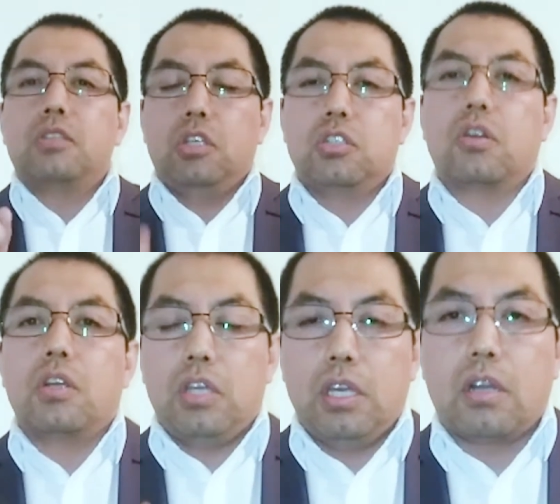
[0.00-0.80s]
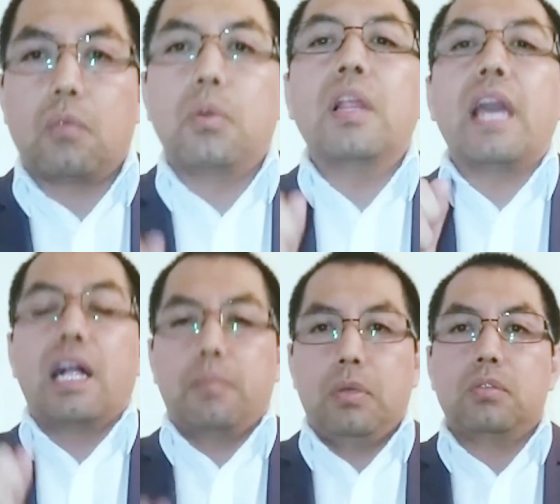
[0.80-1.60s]
teacher here will
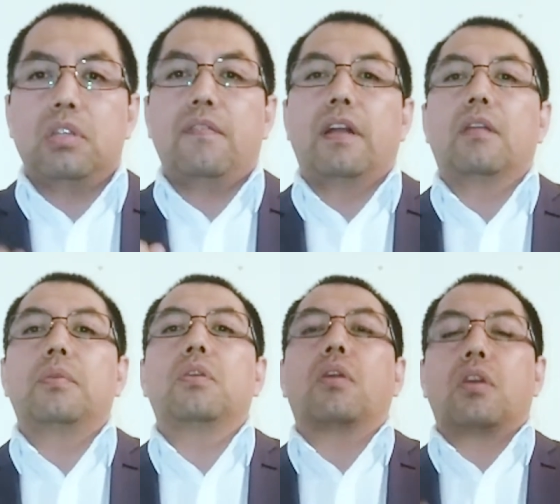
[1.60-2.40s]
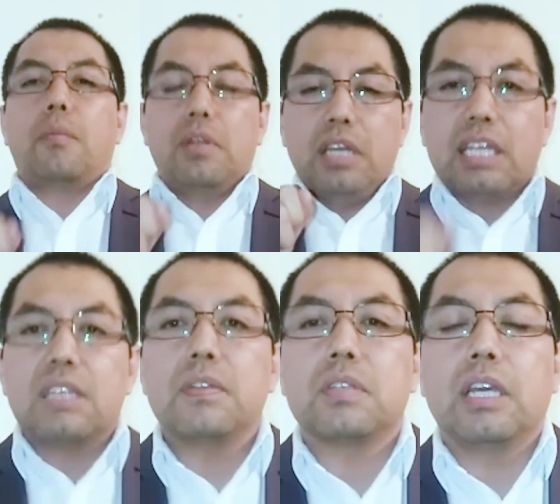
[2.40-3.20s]
help you to develop your
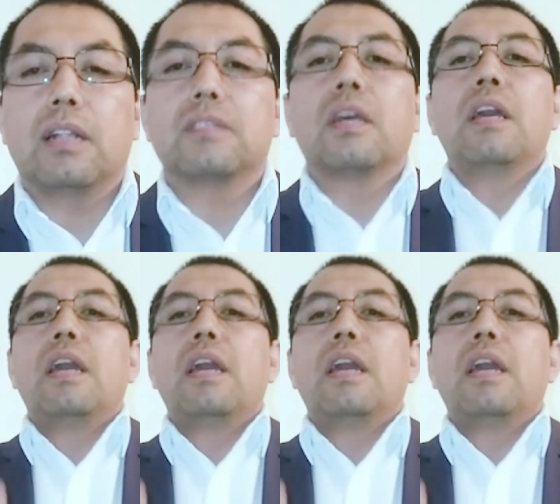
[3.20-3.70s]
communicative skills